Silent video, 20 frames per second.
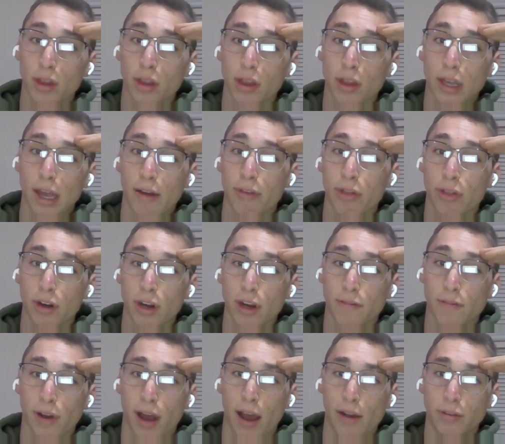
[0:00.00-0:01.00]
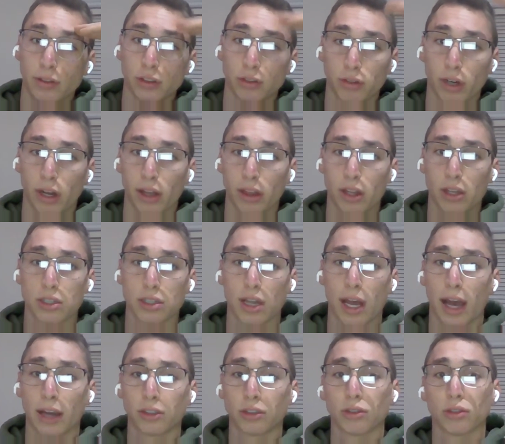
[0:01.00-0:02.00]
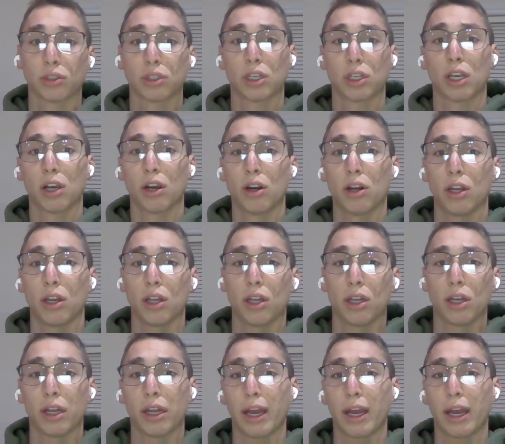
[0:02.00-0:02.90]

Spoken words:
the F-35 strengthens national security,